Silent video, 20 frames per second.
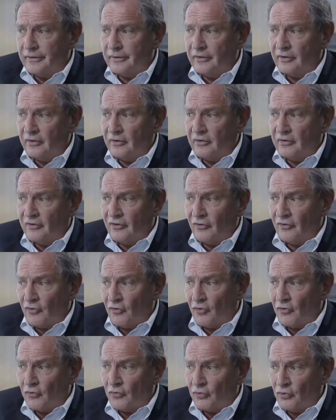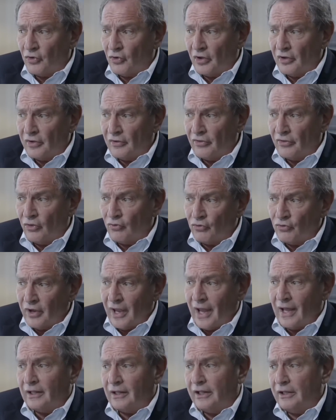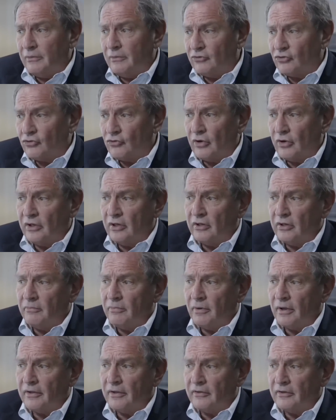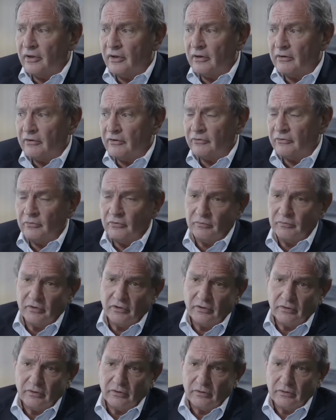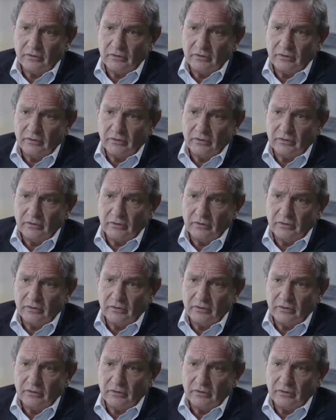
the reality was created by the terrorist movement,